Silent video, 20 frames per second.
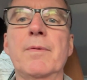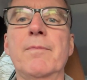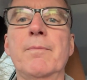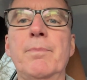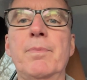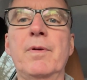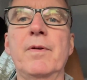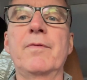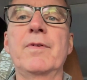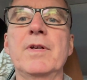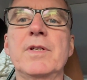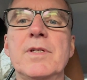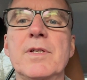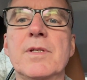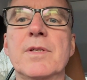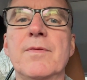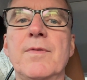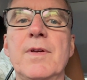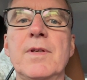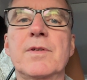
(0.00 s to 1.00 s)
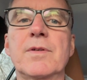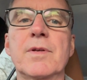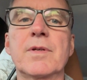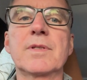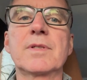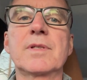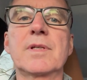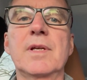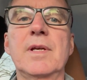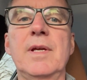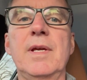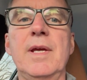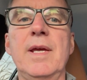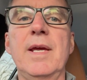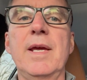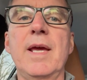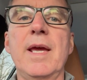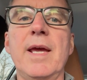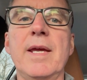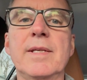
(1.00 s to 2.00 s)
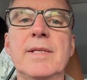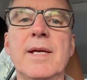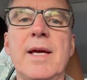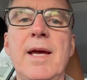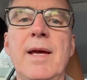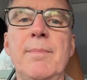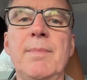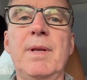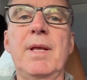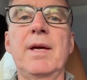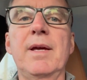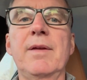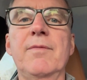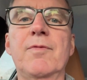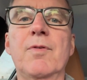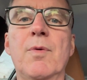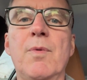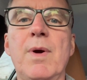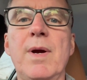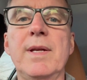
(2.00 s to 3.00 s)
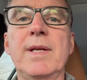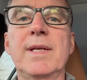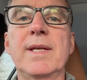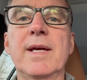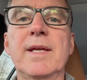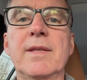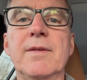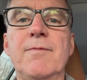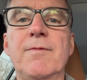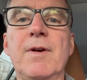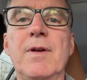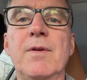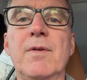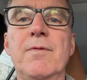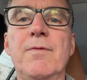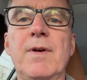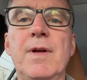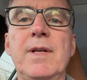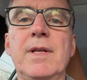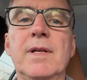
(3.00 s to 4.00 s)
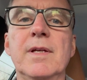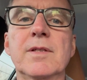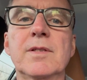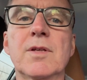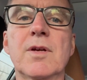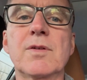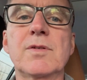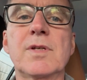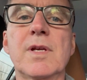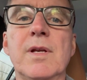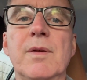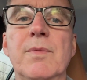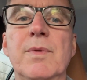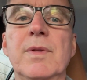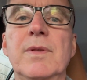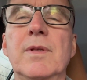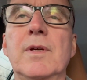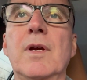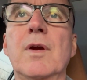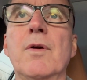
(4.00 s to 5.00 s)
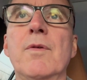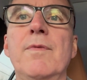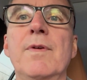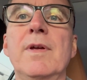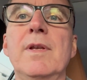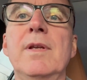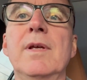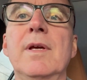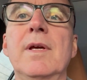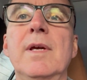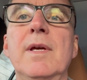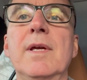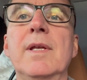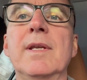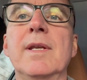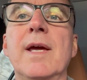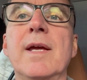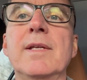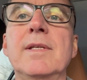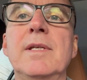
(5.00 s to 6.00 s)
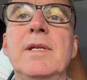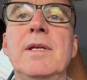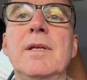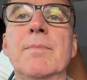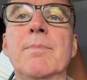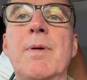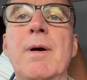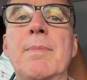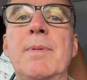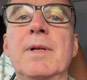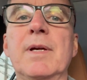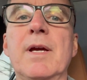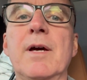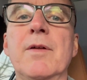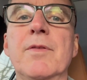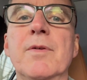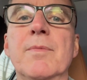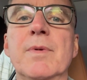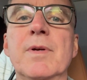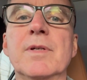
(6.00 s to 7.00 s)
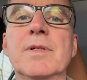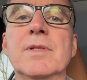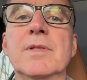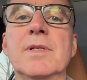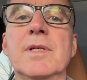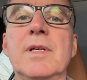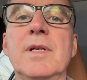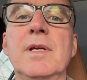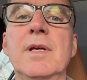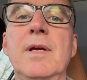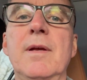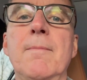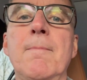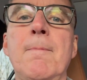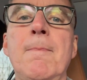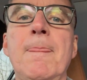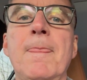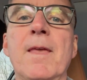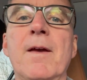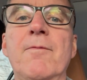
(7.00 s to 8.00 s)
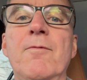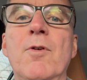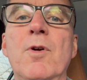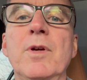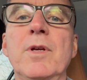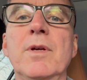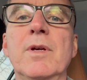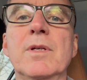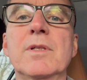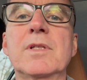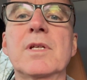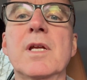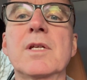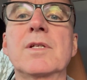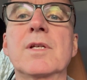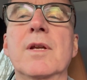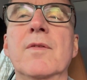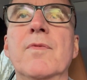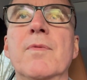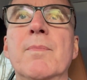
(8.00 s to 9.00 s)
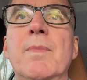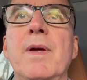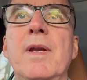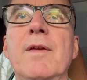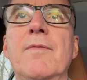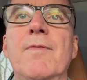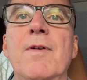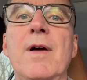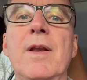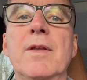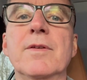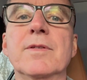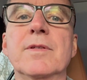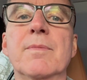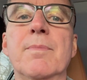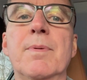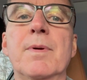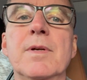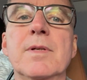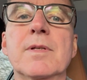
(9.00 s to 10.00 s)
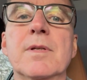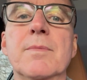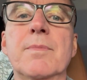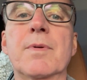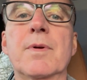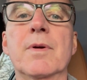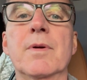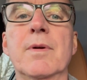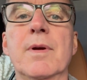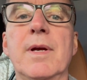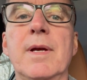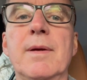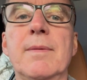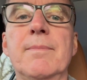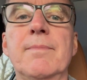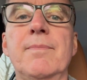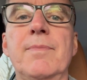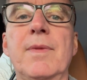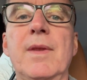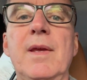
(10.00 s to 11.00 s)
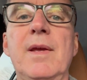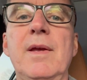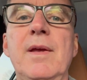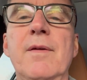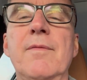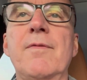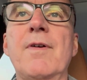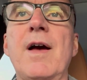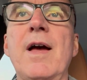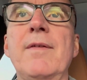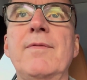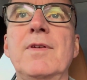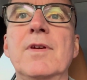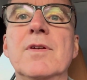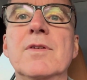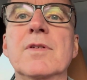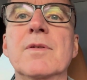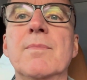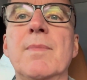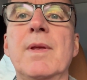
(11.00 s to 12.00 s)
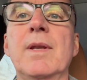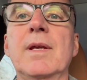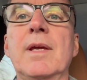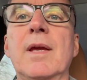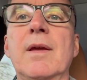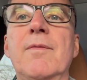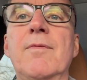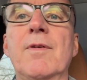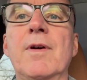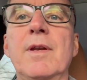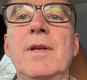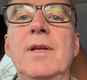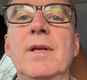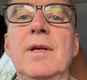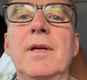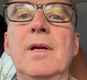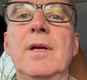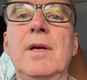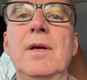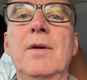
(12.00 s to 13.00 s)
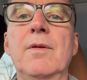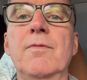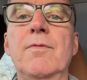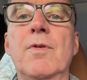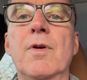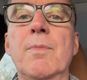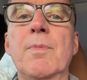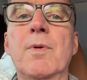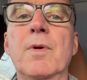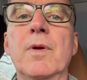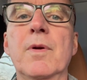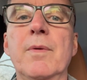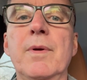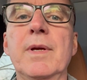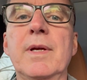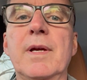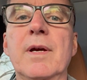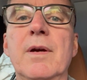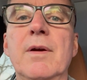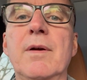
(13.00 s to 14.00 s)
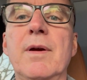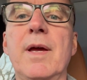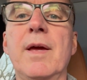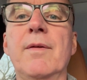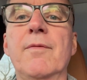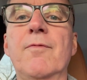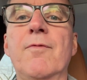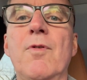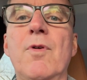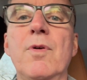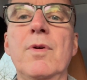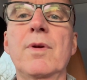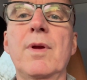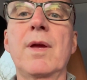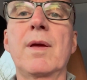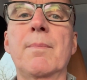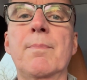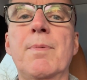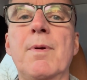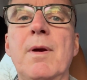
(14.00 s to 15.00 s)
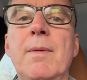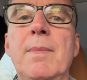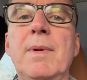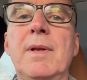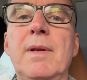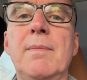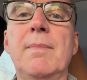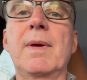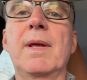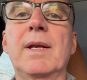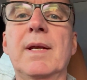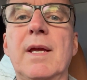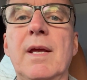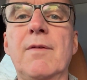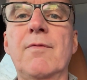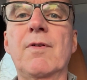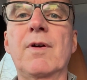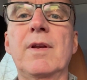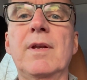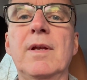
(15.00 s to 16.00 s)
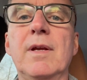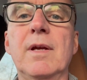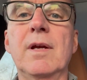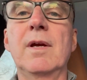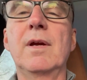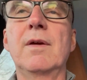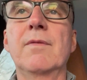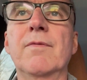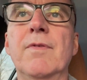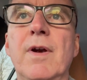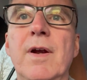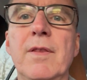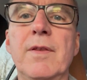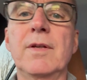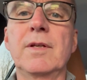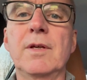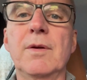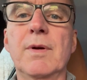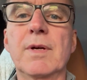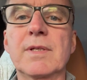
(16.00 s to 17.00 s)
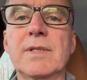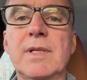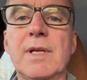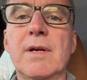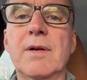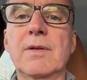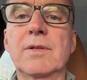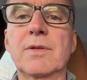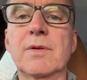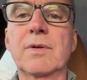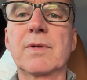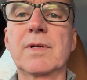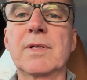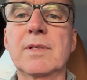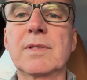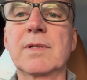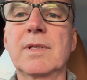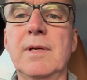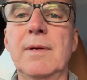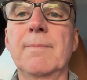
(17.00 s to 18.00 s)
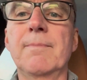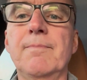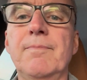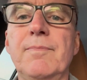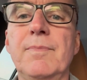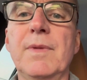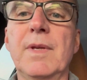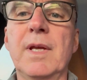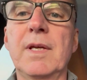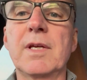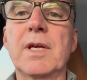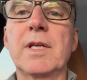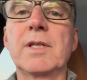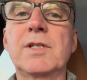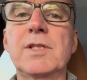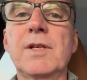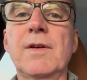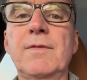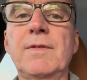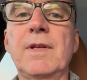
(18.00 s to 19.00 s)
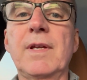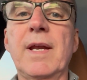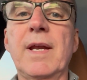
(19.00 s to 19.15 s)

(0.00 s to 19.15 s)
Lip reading: provisions of interest, a timeline for winding down the federal funding associated with the COVID-19 public health emergency, a 4-year extension of the Money Follows the Person program, 5 years of Medicaid funding for Puerto Rico, and permanent Medicaid funding for other U.S. territories, and shifting